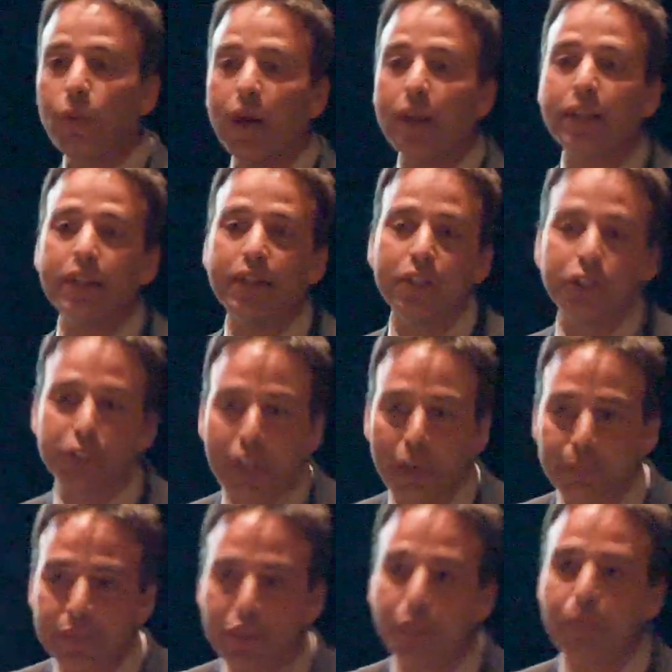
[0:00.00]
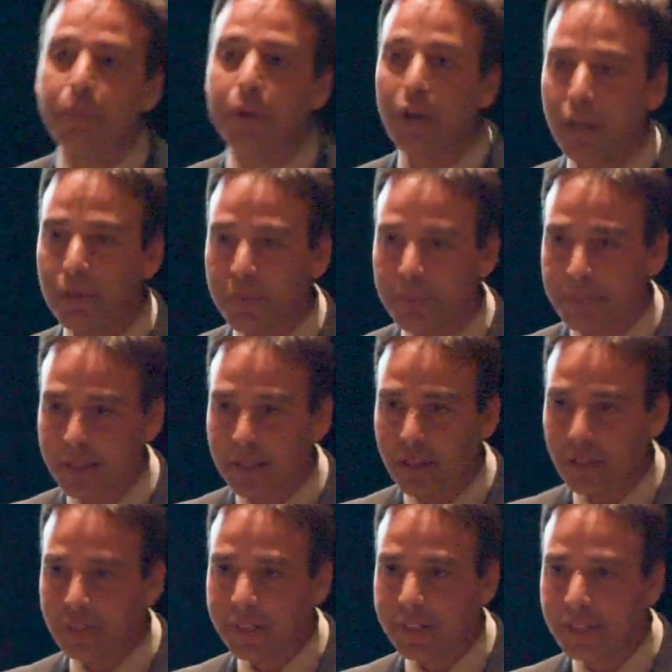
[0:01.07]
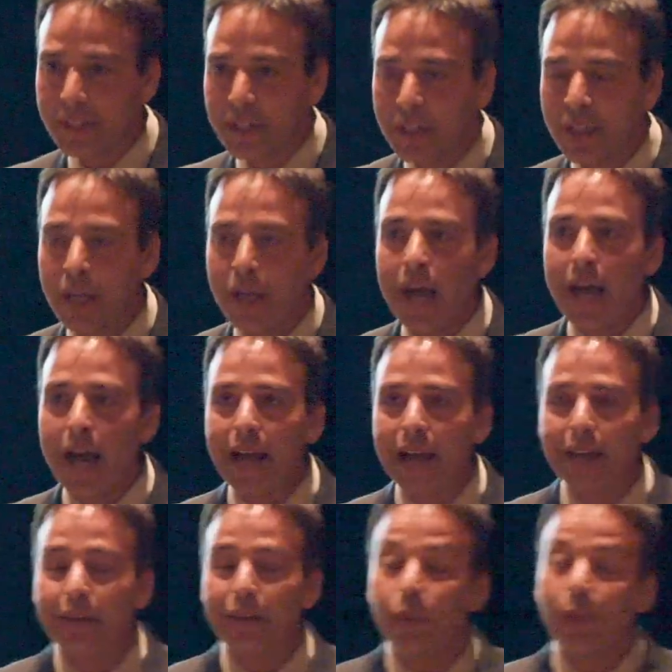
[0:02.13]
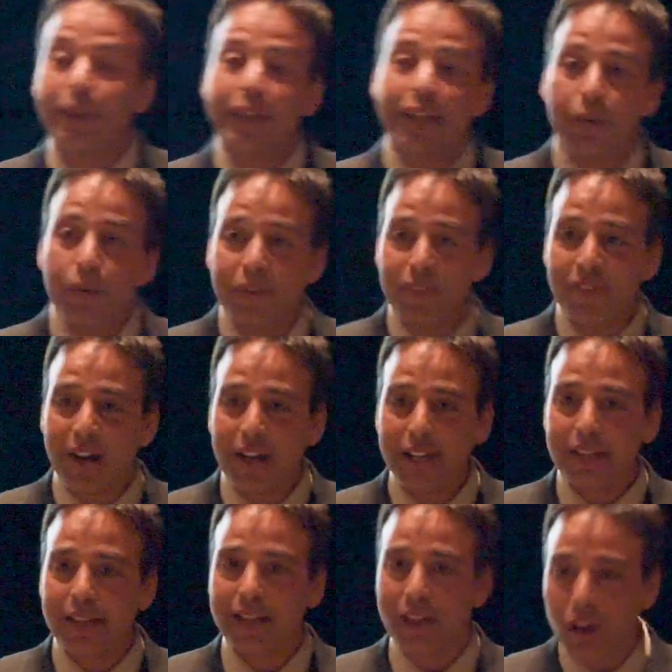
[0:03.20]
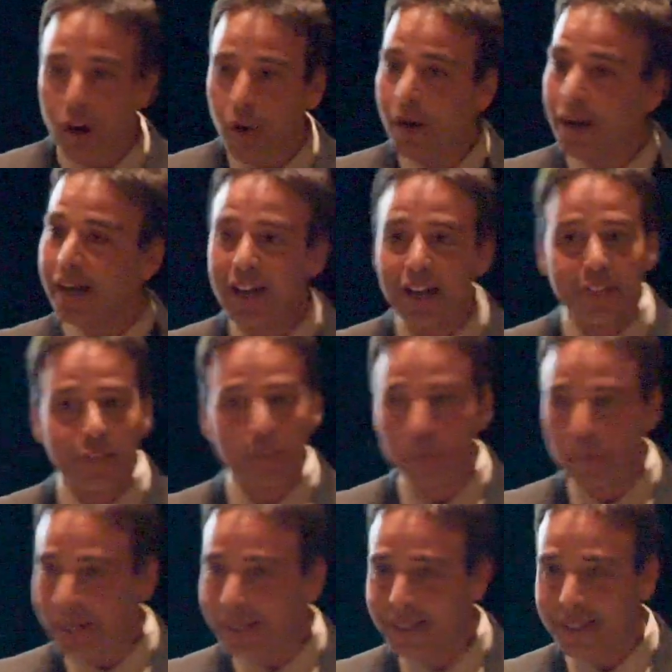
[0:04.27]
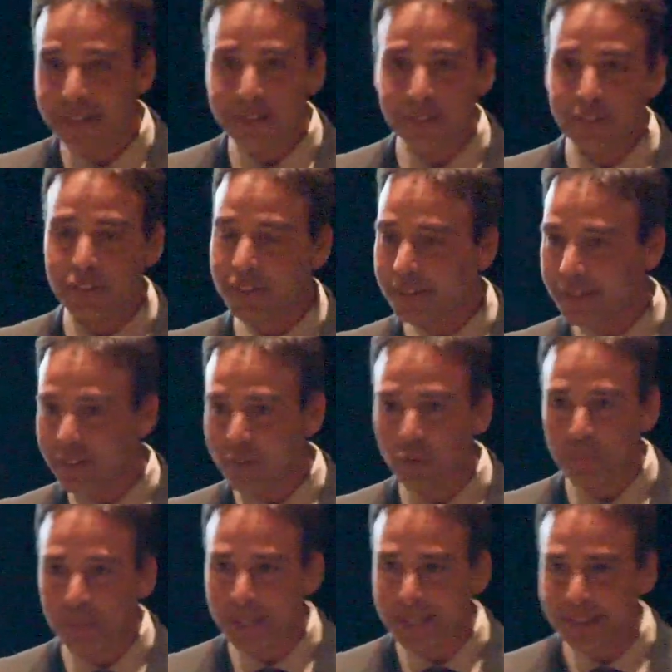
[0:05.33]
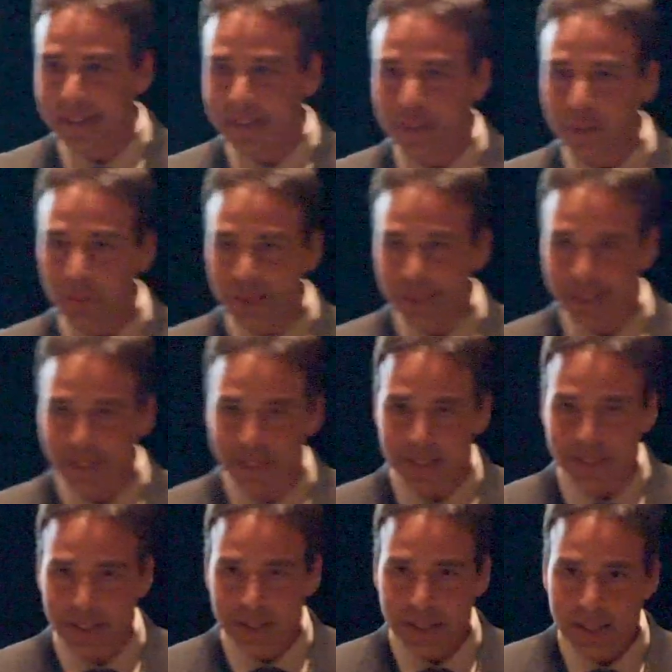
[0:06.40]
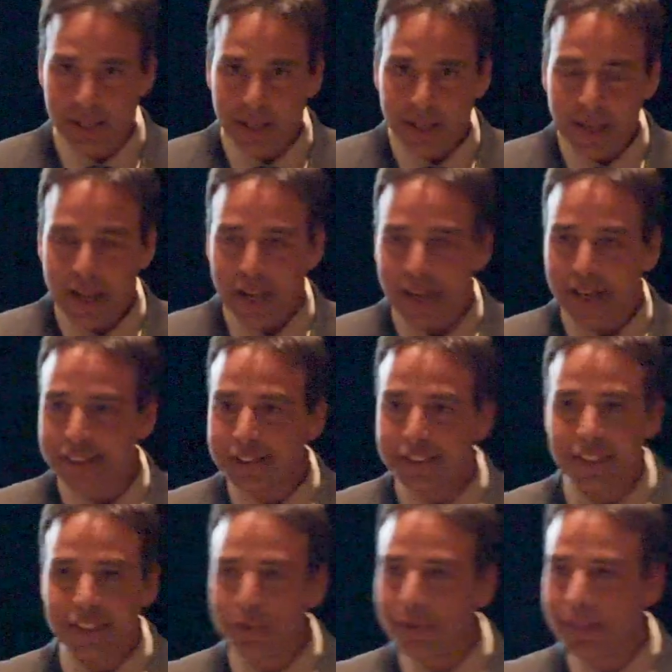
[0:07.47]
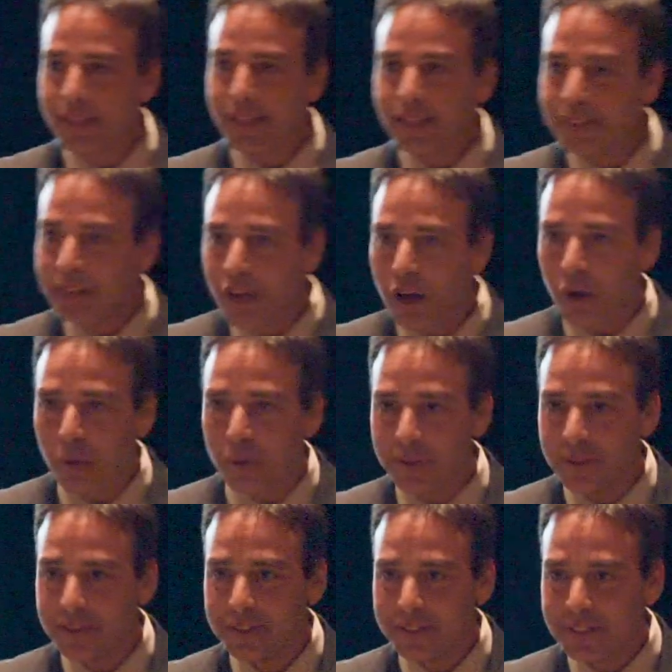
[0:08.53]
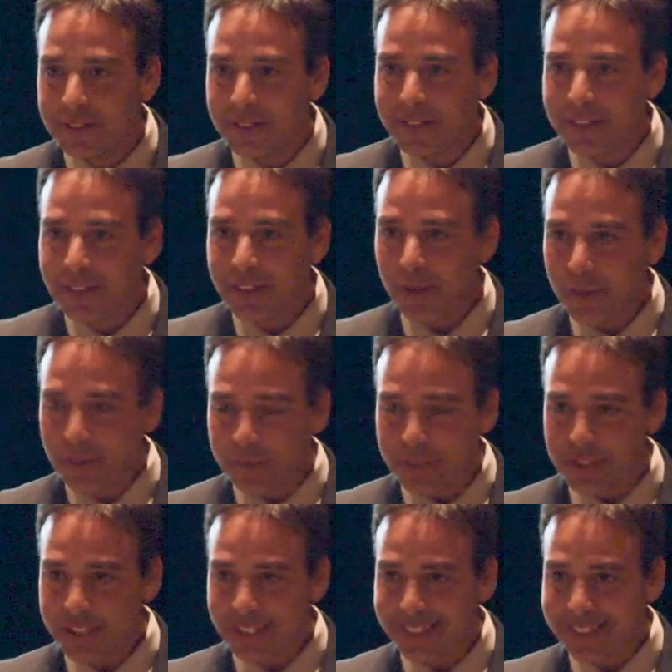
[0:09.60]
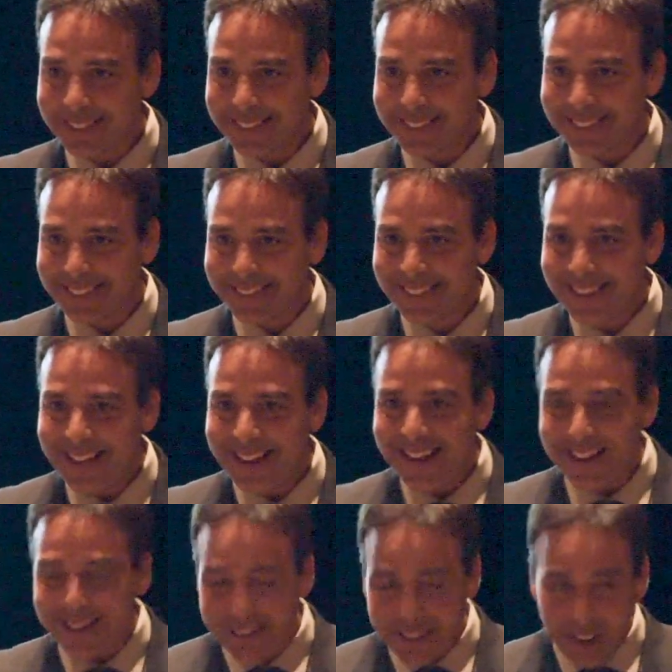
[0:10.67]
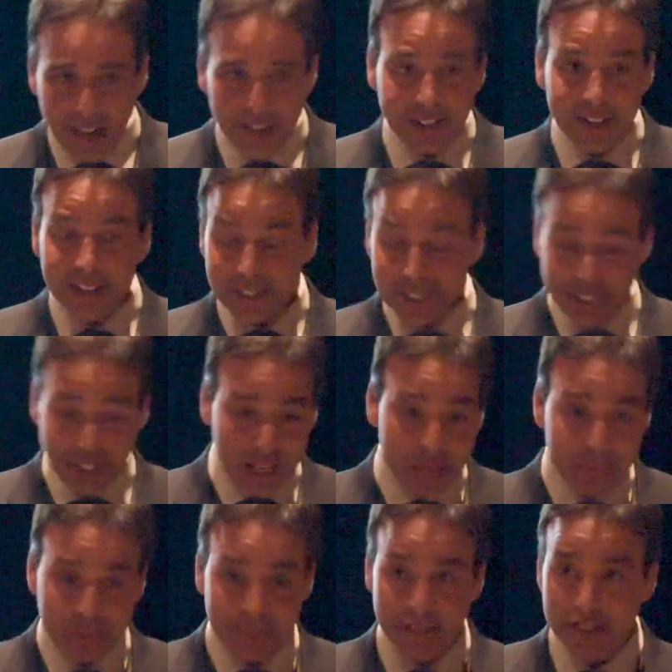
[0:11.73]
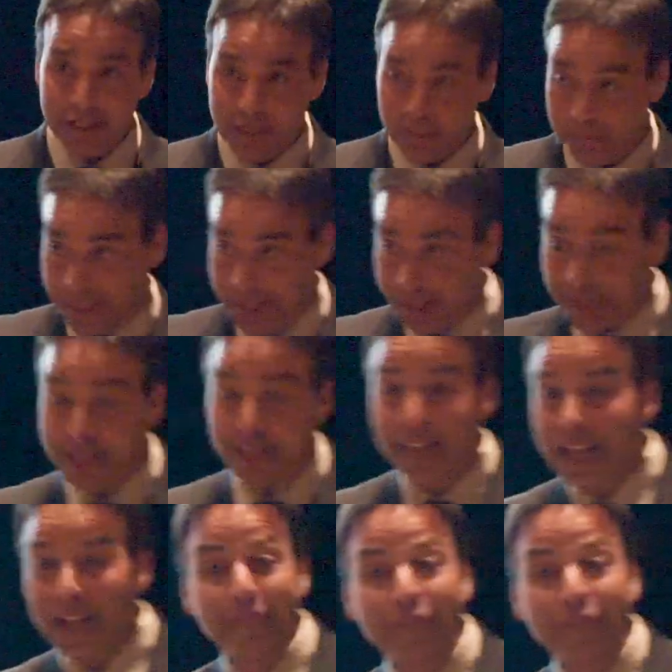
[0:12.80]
who wanted to jump to problem solving. And what they would find is, oh, I have the right solution. This will make it so easy. And the teen would say no. They would reject it. And a lot of that at times is because it